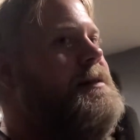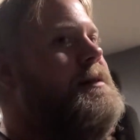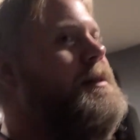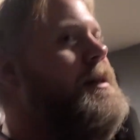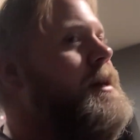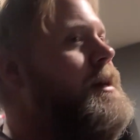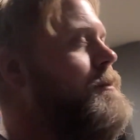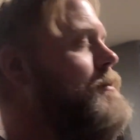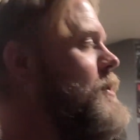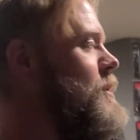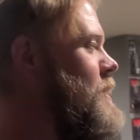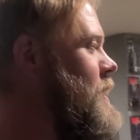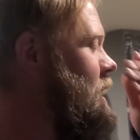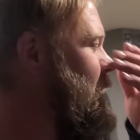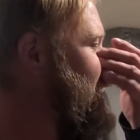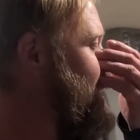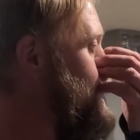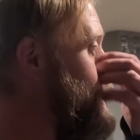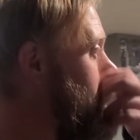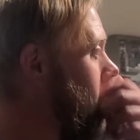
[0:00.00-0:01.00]
table, I
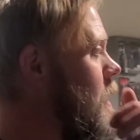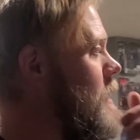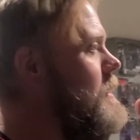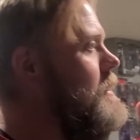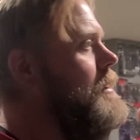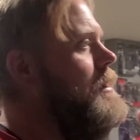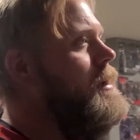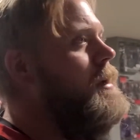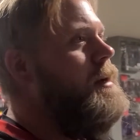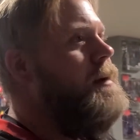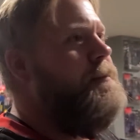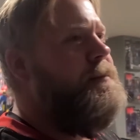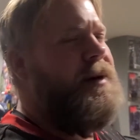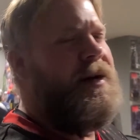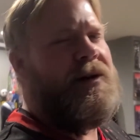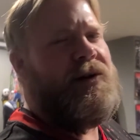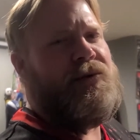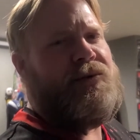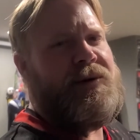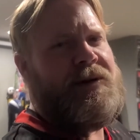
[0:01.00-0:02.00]
had
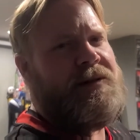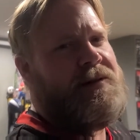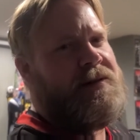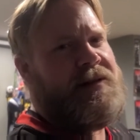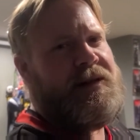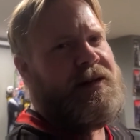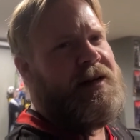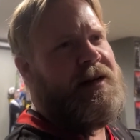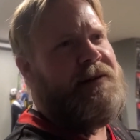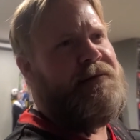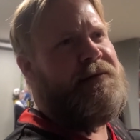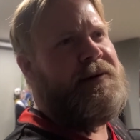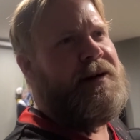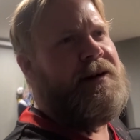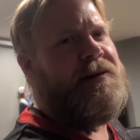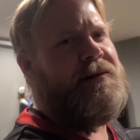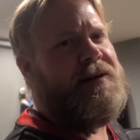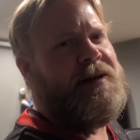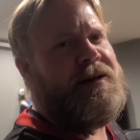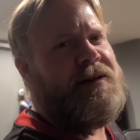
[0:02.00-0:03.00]
metal ones that I
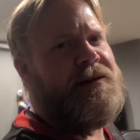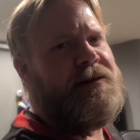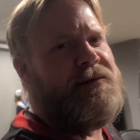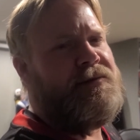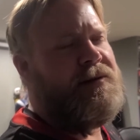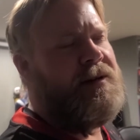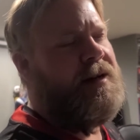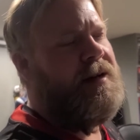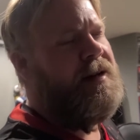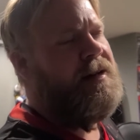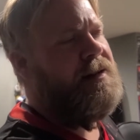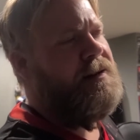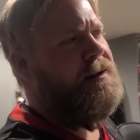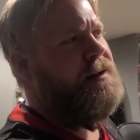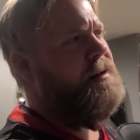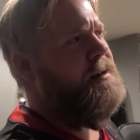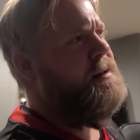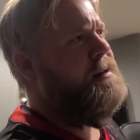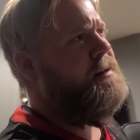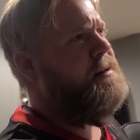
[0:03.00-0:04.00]
found at a
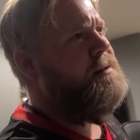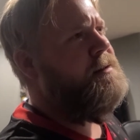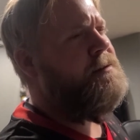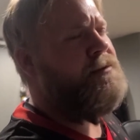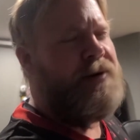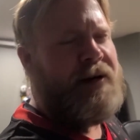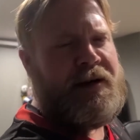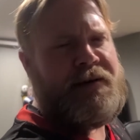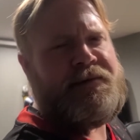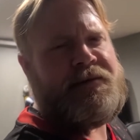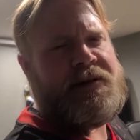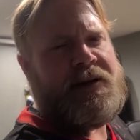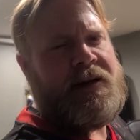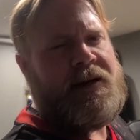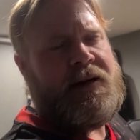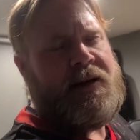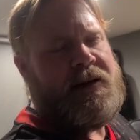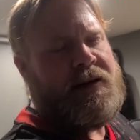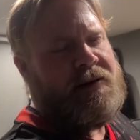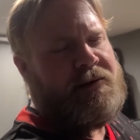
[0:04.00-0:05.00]
thrift.
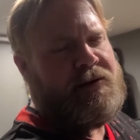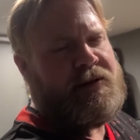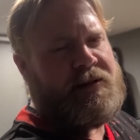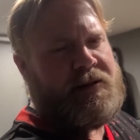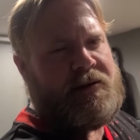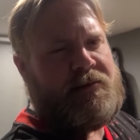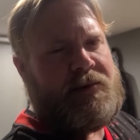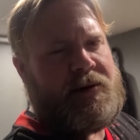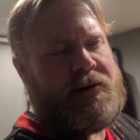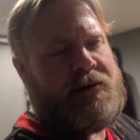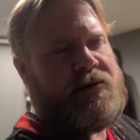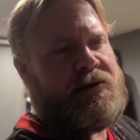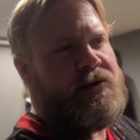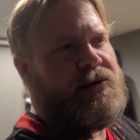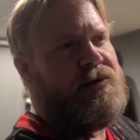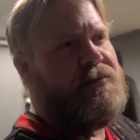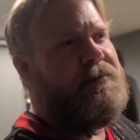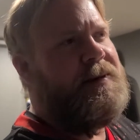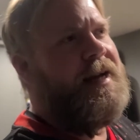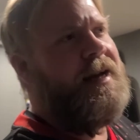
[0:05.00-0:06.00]
It was in one of those
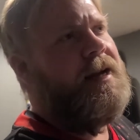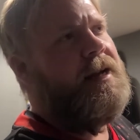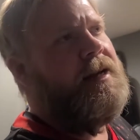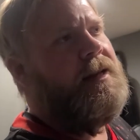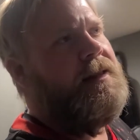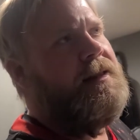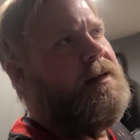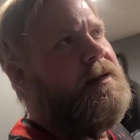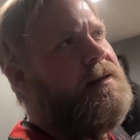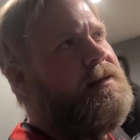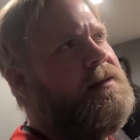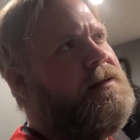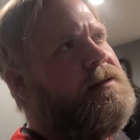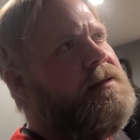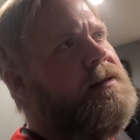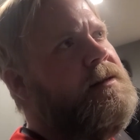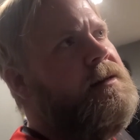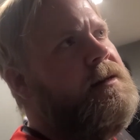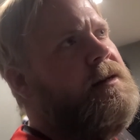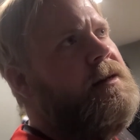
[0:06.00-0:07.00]
little baggy things,
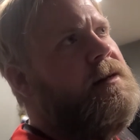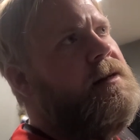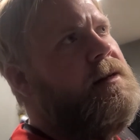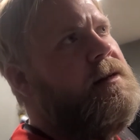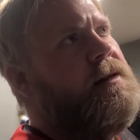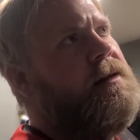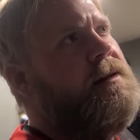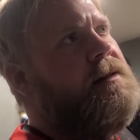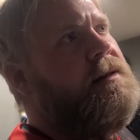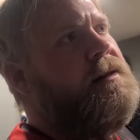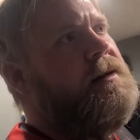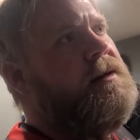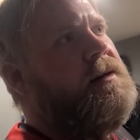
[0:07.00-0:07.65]
and